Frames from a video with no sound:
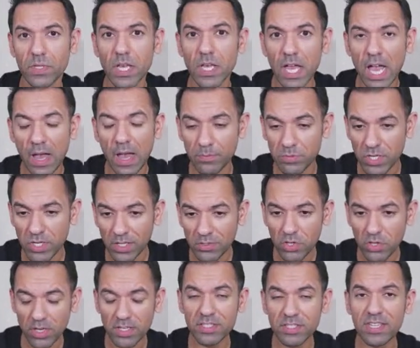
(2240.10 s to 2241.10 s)
I'm telling you
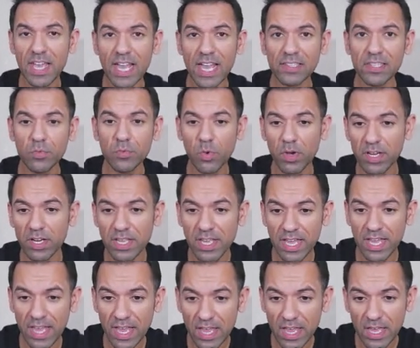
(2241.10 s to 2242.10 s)
exactly what
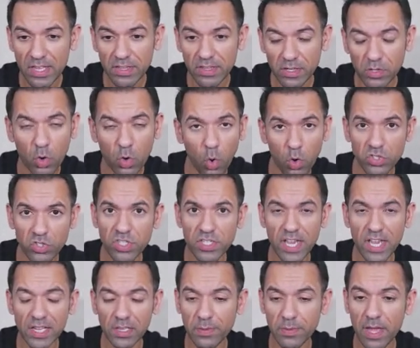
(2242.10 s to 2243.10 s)
the coaching
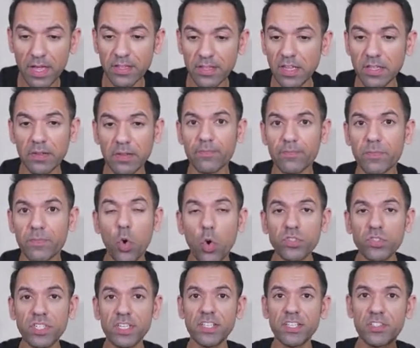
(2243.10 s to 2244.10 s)
element.
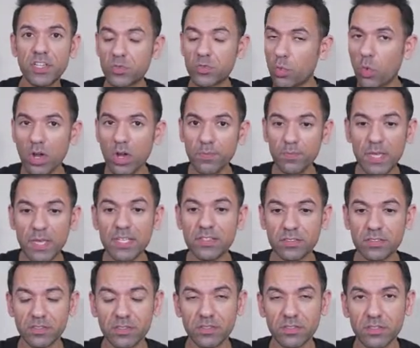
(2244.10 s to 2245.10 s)
Coaching is just one piece.